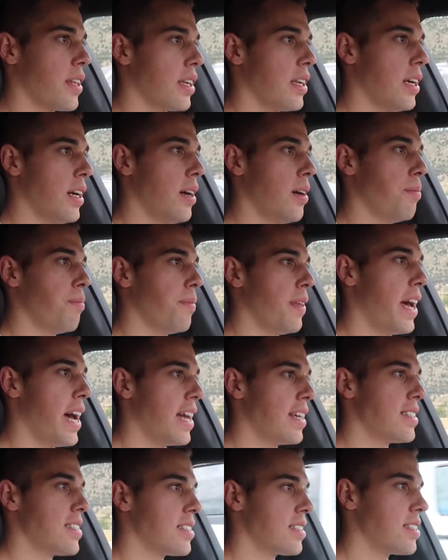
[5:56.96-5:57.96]
Yep,
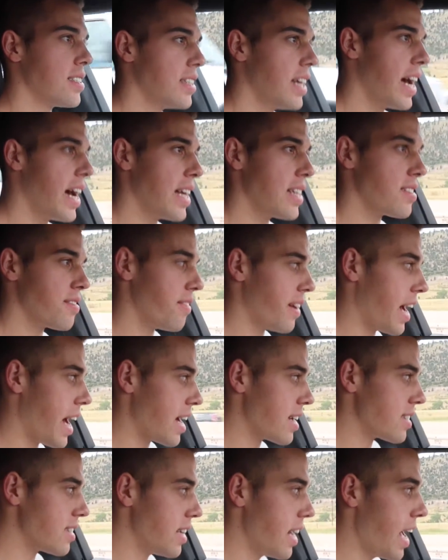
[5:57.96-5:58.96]
that's fast.
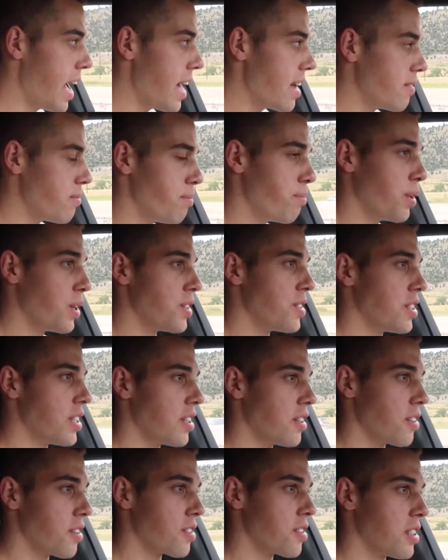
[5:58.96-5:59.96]
That puts you in your